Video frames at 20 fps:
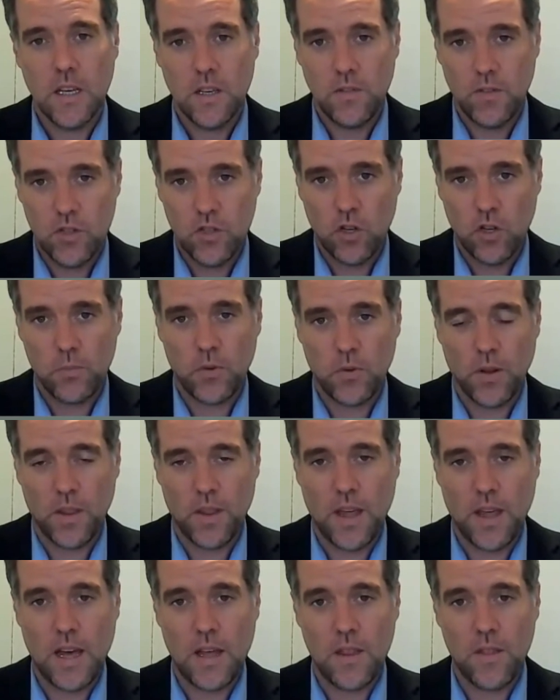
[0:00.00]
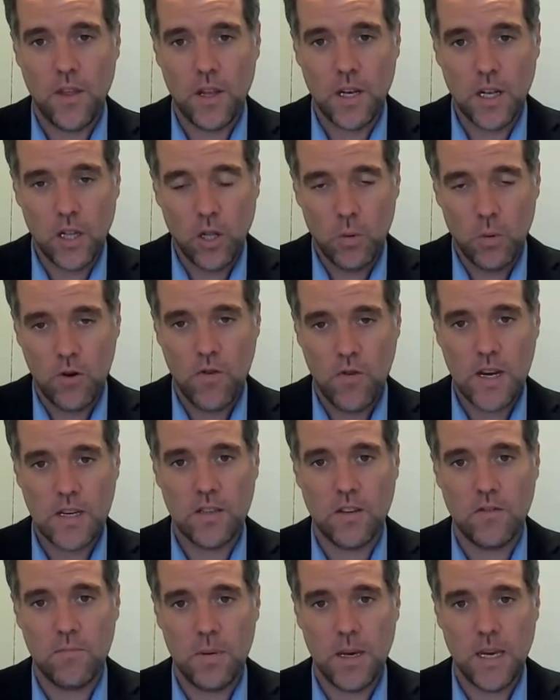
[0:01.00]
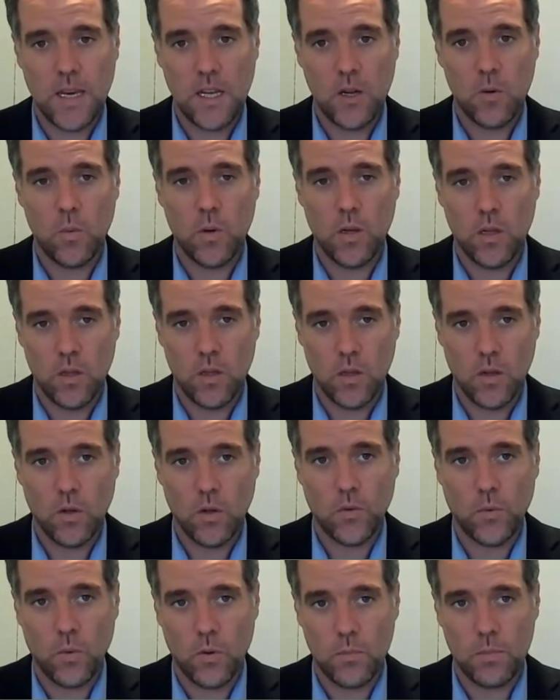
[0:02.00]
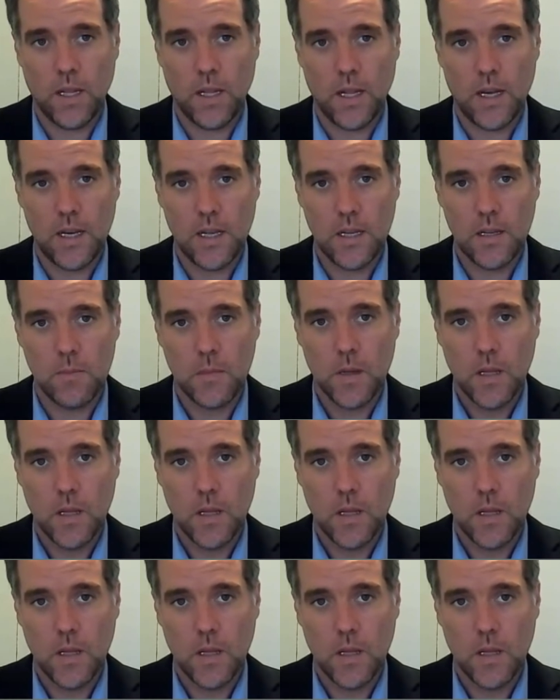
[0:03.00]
If the job's on that, then lower rates of pay will also apply.